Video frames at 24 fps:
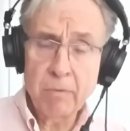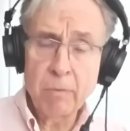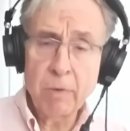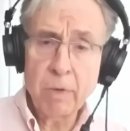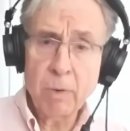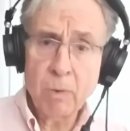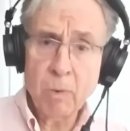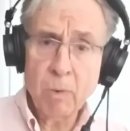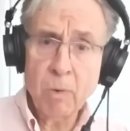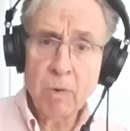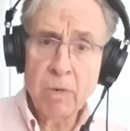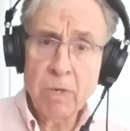of
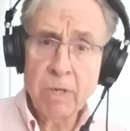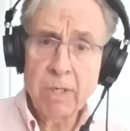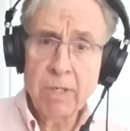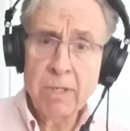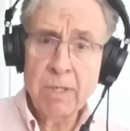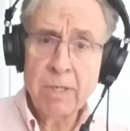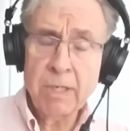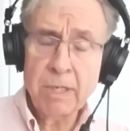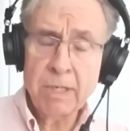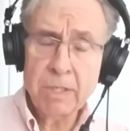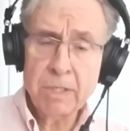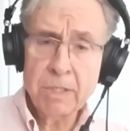recorded
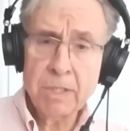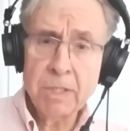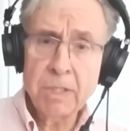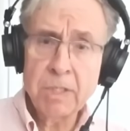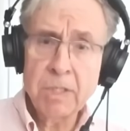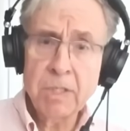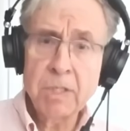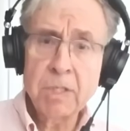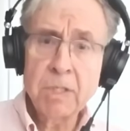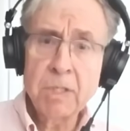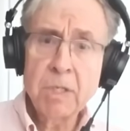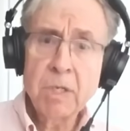
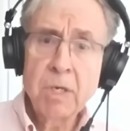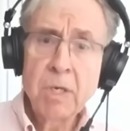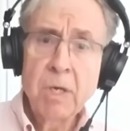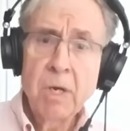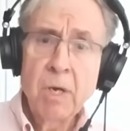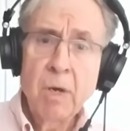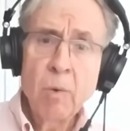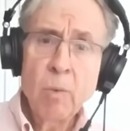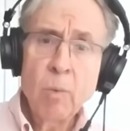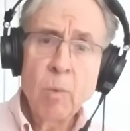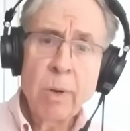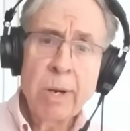instances
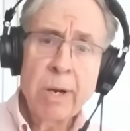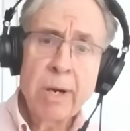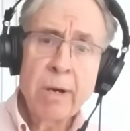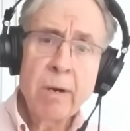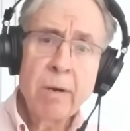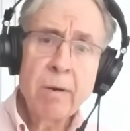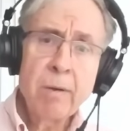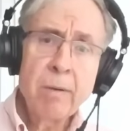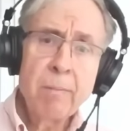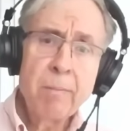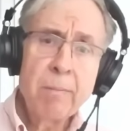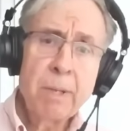
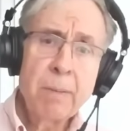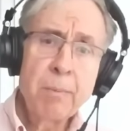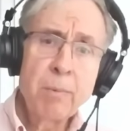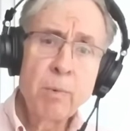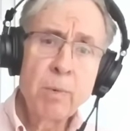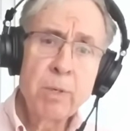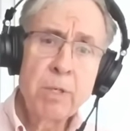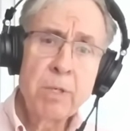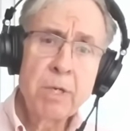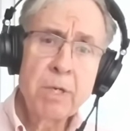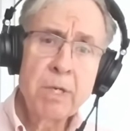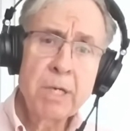where people
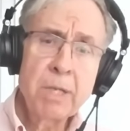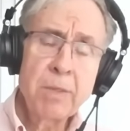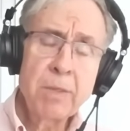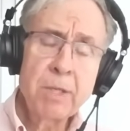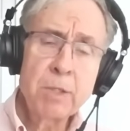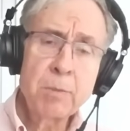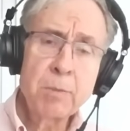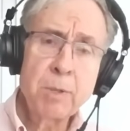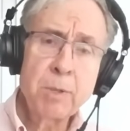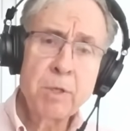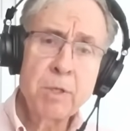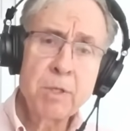with near-death
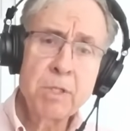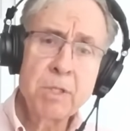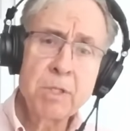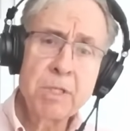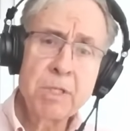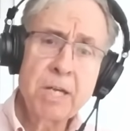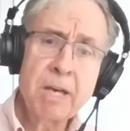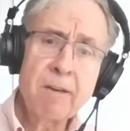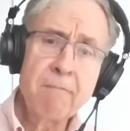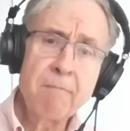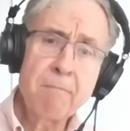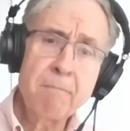
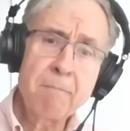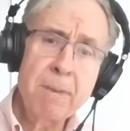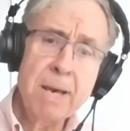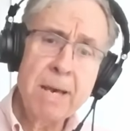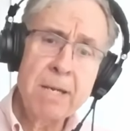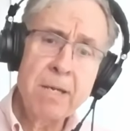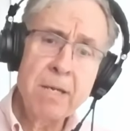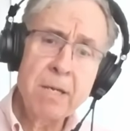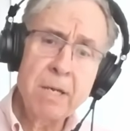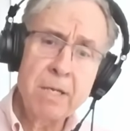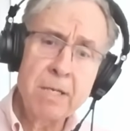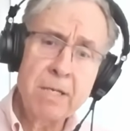experiences have
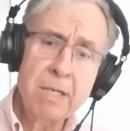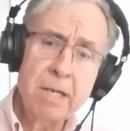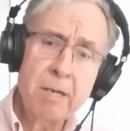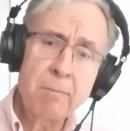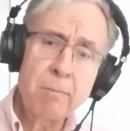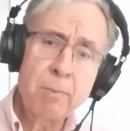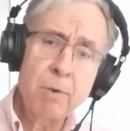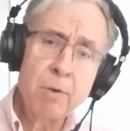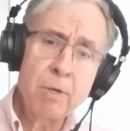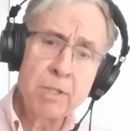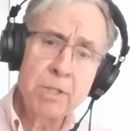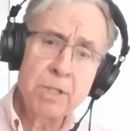met a dead
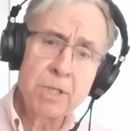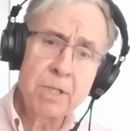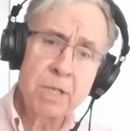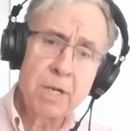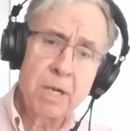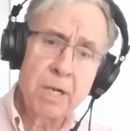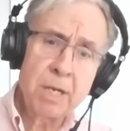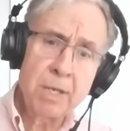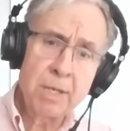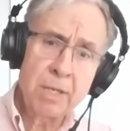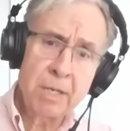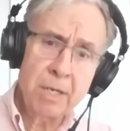person
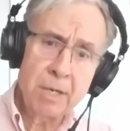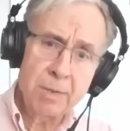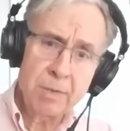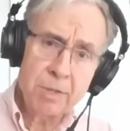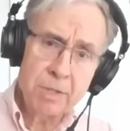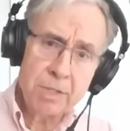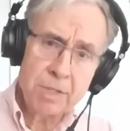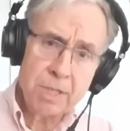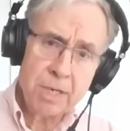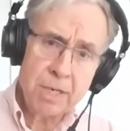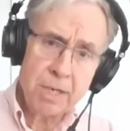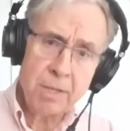on the other
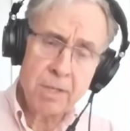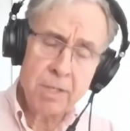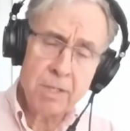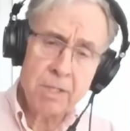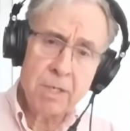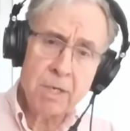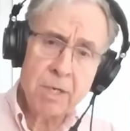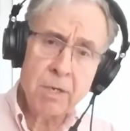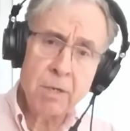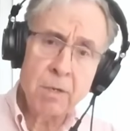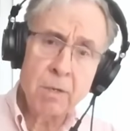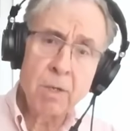side of the
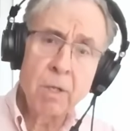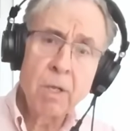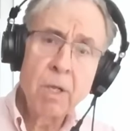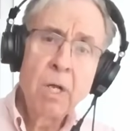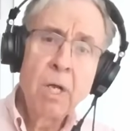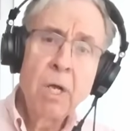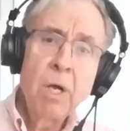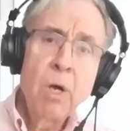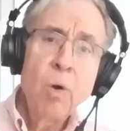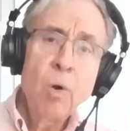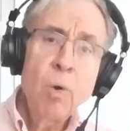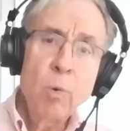tunnel
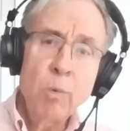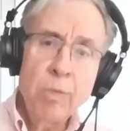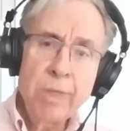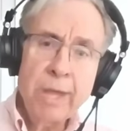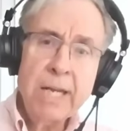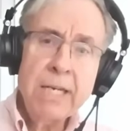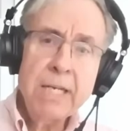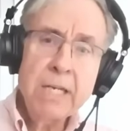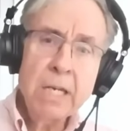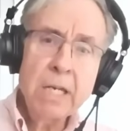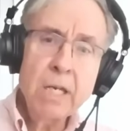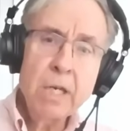who
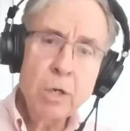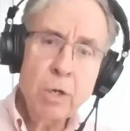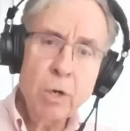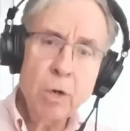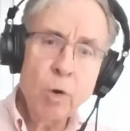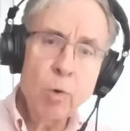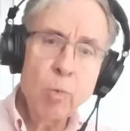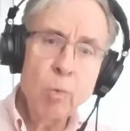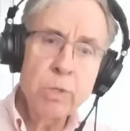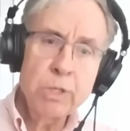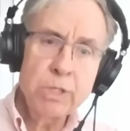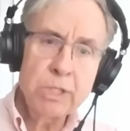they didn't
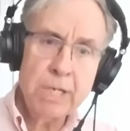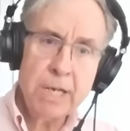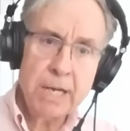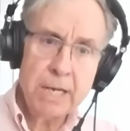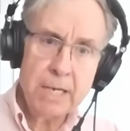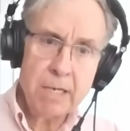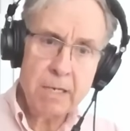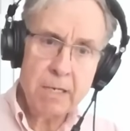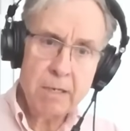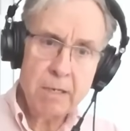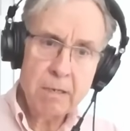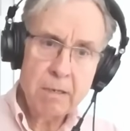know was dead